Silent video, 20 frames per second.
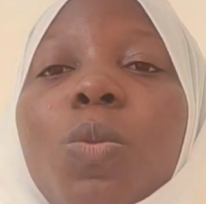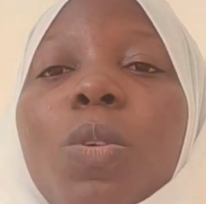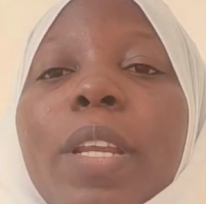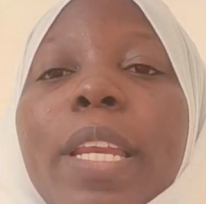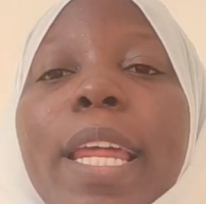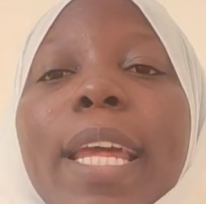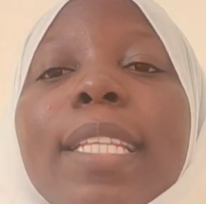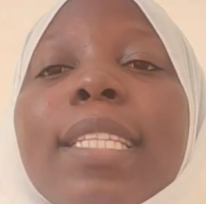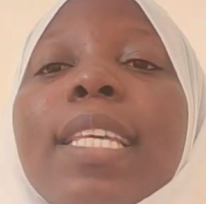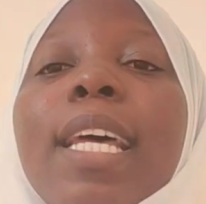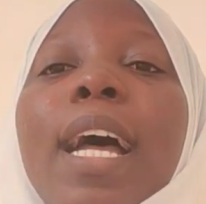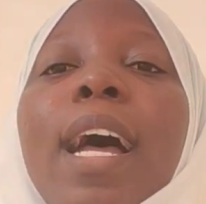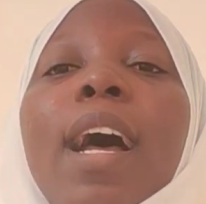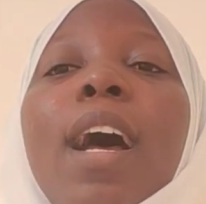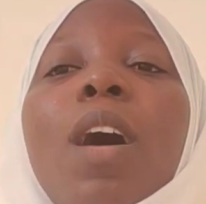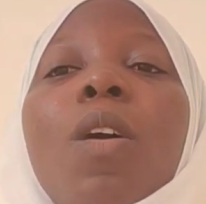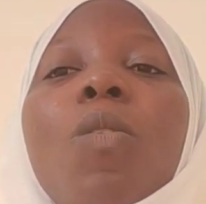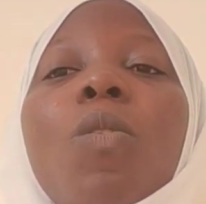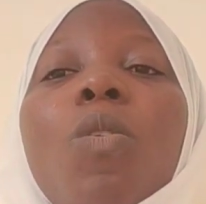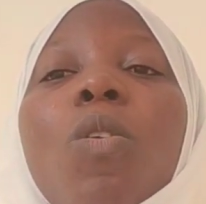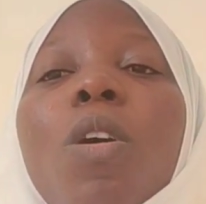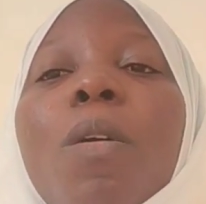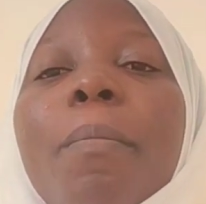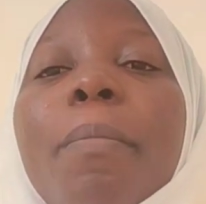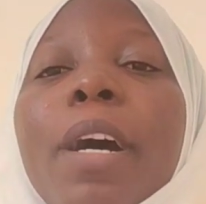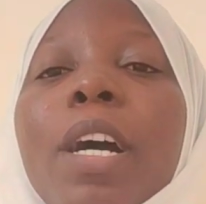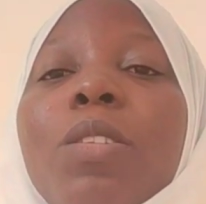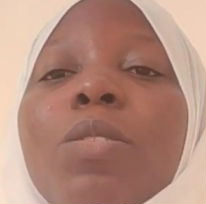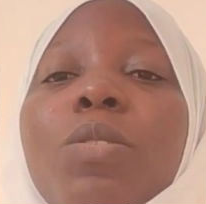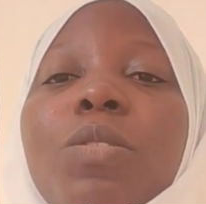later I will come
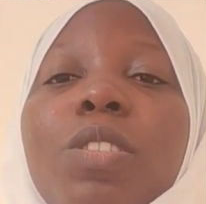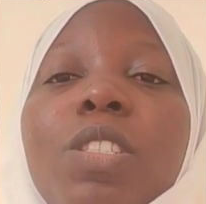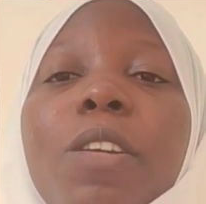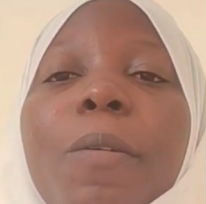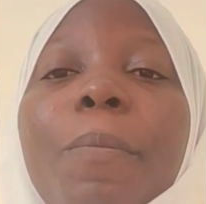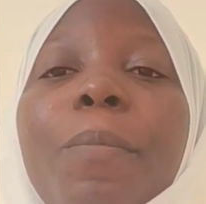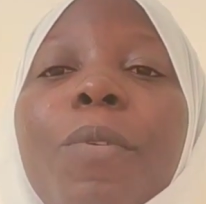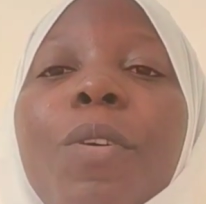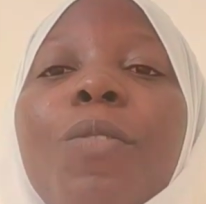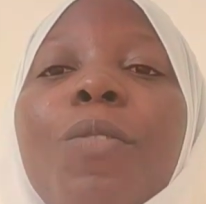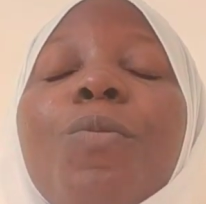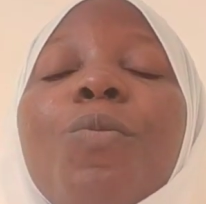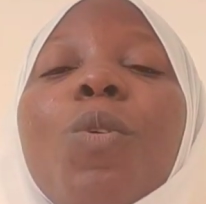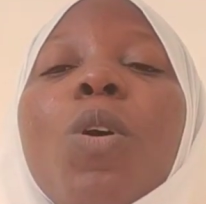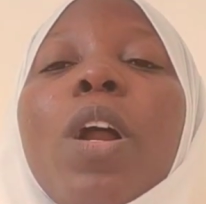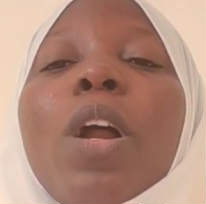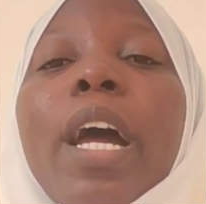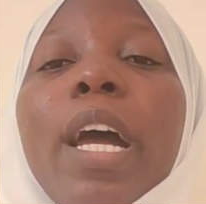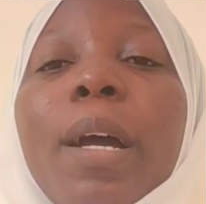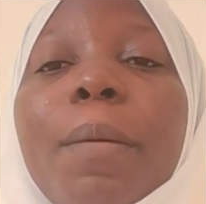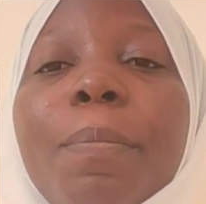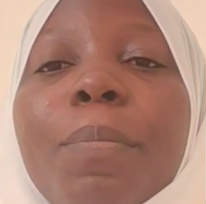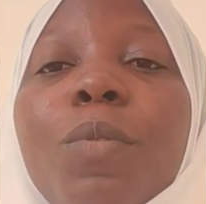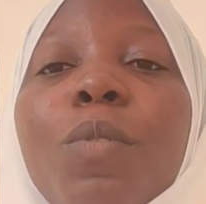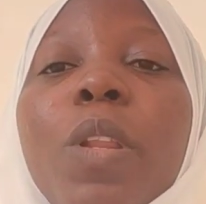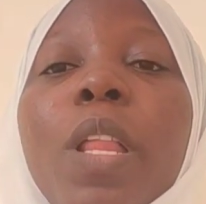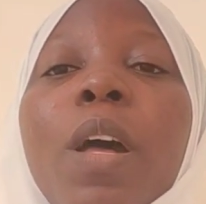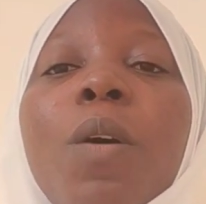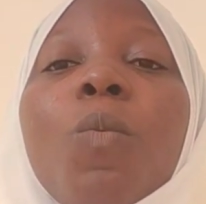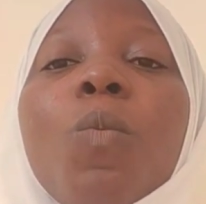back to debrief what
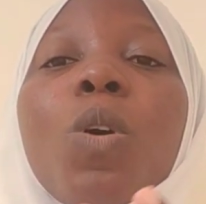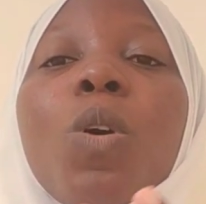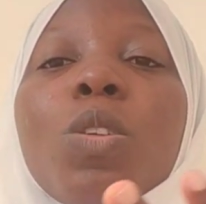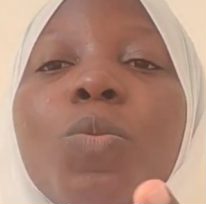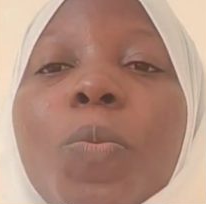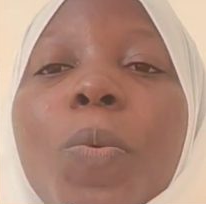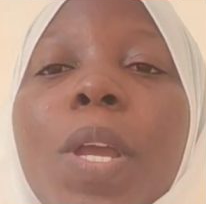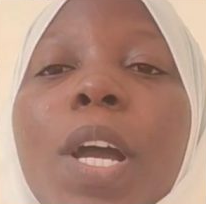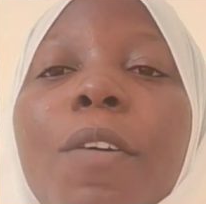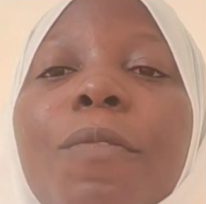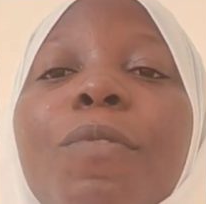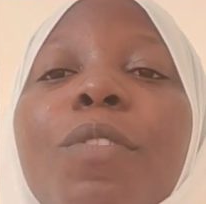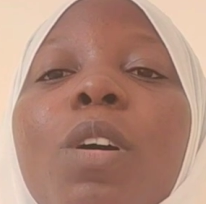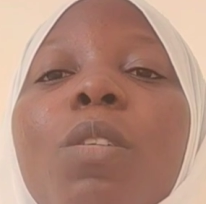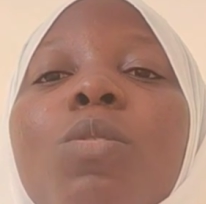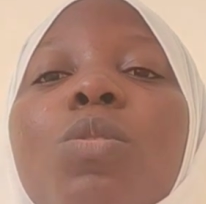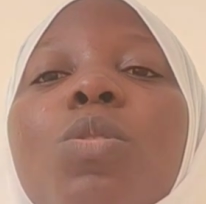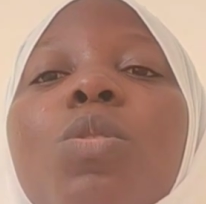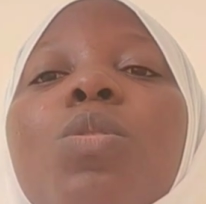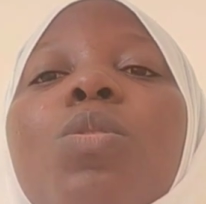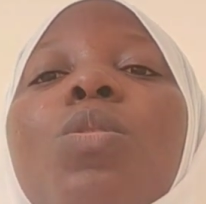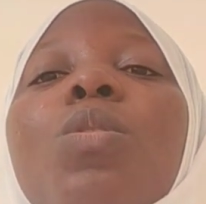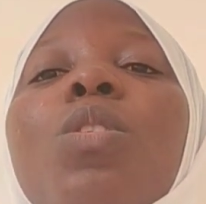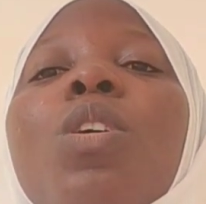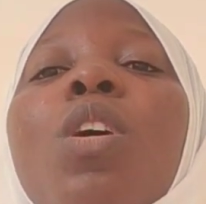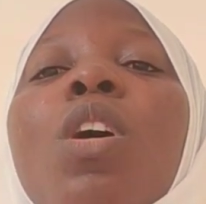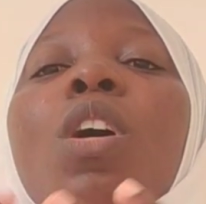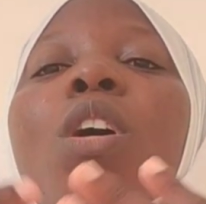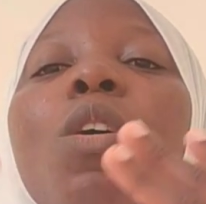happened and what we have done to you